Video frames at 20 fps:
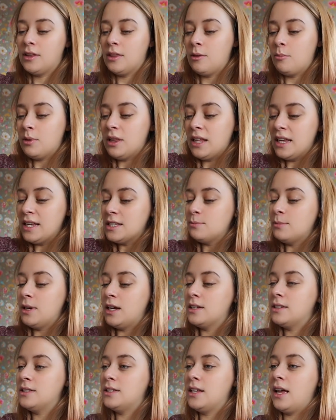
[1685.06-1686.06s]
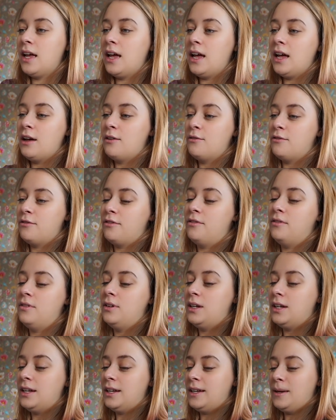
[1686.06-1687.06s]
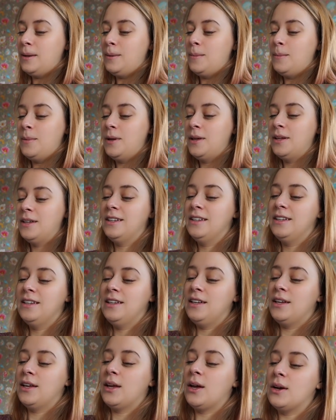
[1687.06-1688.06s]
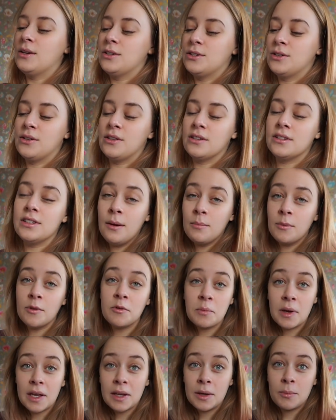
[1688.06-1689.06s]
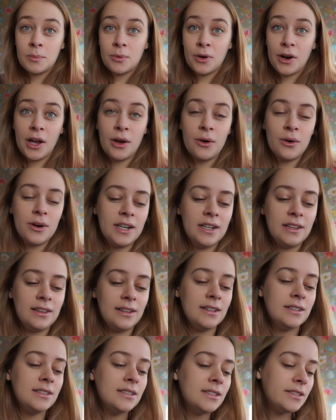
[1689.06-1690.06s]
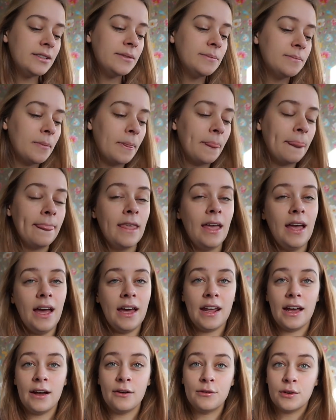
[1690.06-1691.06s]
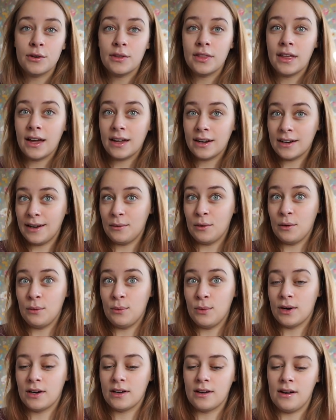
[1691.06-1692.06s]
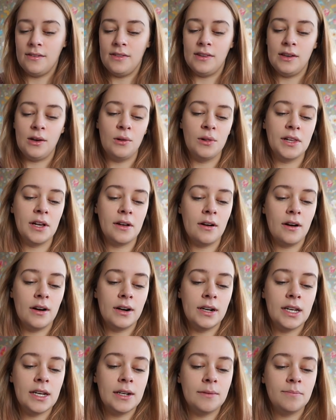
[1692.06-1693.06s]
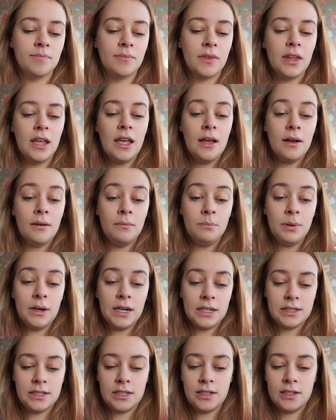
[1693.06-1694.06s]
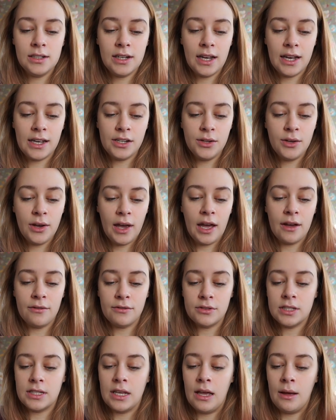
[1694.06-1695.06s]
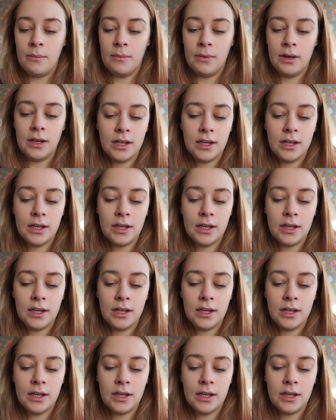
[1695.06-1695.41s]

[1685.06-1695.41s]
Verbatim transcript: the placemats have gone to the top of my priority list, and after that I will work on the Olga cardigan. But I do have some